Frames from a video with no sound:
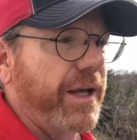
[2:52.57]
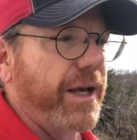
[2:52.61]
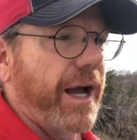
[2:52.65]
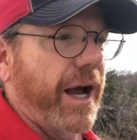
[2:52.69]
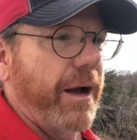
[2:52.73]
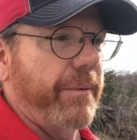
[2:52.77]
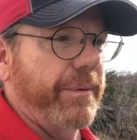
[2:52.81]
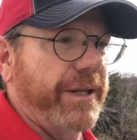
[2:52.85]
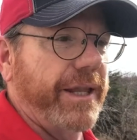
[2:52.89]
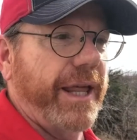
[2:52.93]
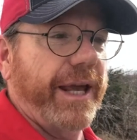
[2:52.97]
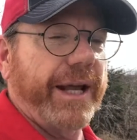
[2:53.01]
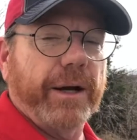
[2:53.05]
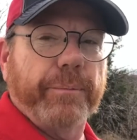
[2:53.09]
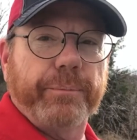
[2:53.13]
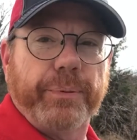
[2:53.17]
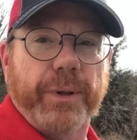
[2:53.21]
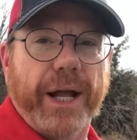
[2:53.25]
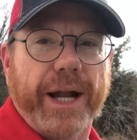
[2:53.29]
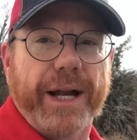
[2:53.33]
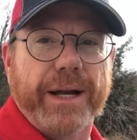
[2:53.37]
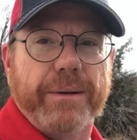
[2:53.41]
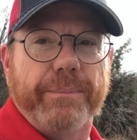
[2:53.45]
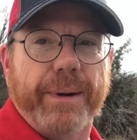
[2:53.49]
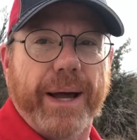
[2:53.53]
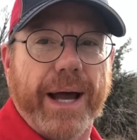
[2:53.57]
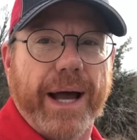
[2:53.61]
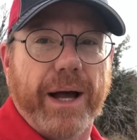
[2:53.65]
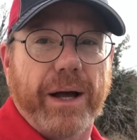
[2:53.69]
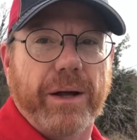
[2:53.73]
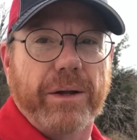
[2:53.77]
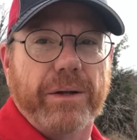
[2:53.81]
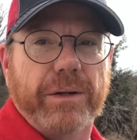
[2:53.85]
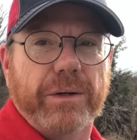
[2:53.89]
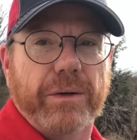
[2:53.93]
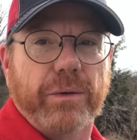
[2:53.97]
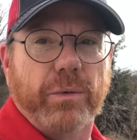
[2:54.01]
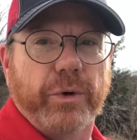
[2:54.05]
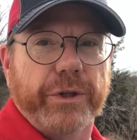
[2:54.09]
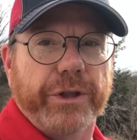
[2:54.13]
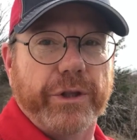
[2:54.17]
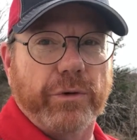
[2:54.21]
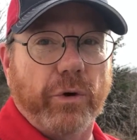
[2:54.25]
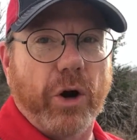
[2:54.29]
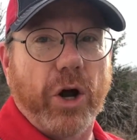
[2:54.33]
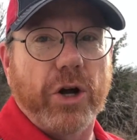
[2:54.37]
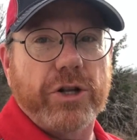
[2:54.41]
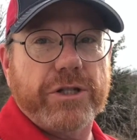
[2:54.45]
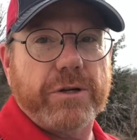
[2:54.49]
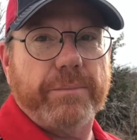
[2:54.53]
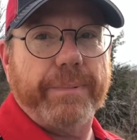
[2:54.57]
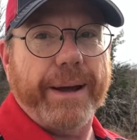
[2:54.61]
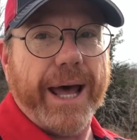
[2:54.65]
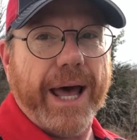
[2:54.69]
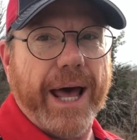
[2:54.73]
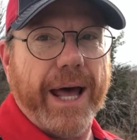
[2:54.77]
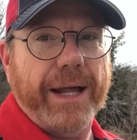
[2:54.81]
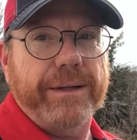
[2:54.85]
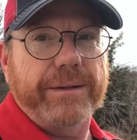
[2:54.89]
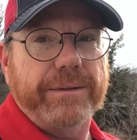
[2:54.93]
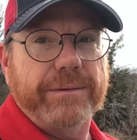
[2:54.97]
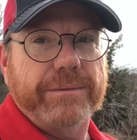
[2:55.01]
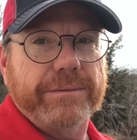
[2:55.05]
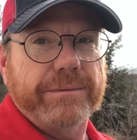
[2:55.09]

I mean, they complain about when the roads are bad